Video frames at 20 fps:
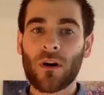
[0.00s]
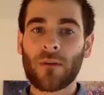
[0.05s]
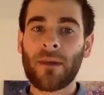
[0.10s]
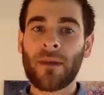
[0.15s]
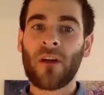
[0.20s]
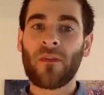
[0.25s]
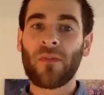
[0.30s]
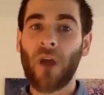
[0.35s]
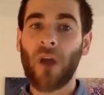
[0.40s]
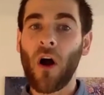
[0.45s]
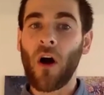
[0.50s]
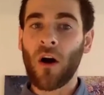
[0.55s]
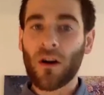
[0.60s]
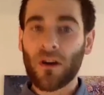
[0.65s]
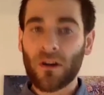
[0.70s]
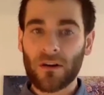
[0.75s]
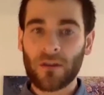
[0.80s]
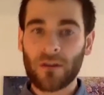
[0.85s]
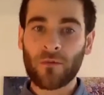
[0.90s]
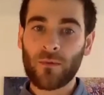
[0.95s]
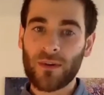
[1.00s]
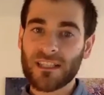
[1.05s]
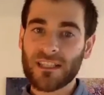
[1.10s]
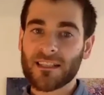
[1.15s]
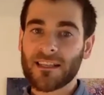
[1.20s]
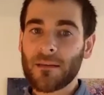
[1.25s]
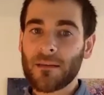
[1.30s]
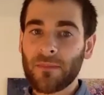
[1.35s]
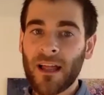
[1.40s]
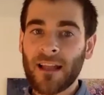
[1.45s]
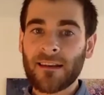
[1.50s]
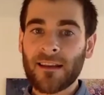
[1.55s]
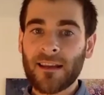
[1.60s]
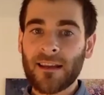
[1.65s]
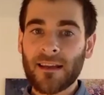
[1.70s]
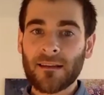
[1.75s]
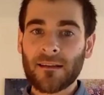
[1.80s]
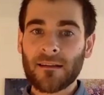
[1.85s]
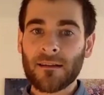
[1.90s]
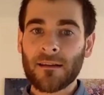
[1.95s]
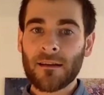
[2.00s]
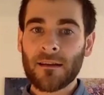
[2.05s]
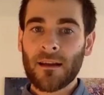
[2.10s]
about the art of whiskey blending,